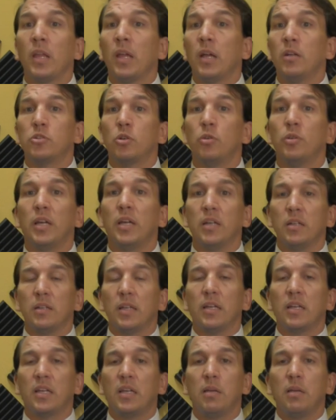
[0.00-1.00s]
And so
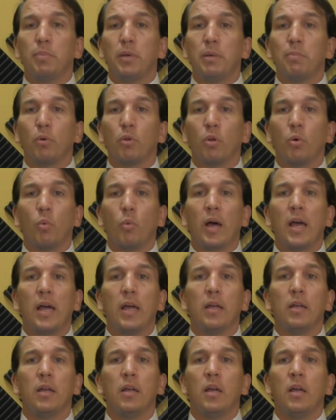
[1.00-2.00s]
they keep people
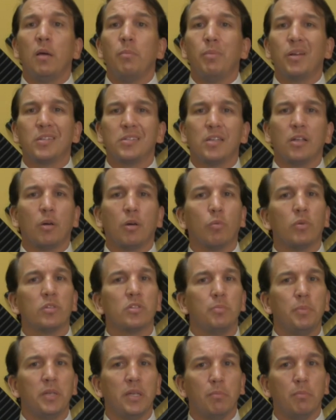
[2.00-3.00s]
away because they don't want
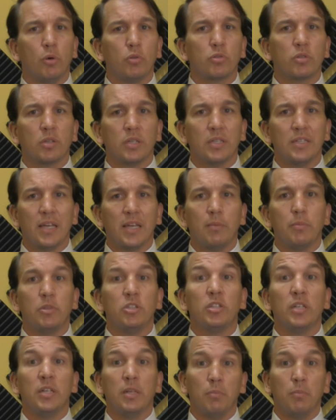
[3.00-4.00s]
to be emotionally
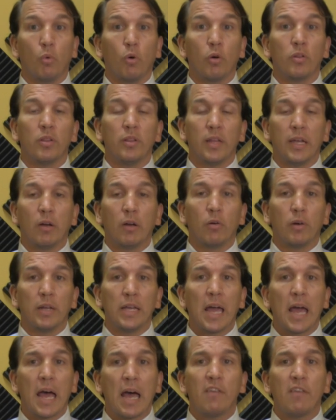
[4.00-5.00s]
damaged any more than they already
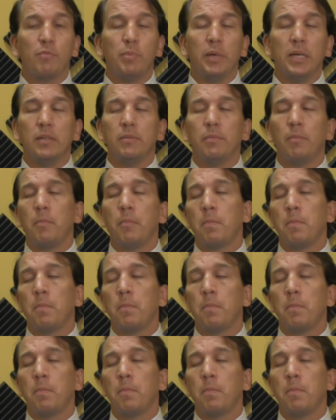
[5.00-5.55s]
have been.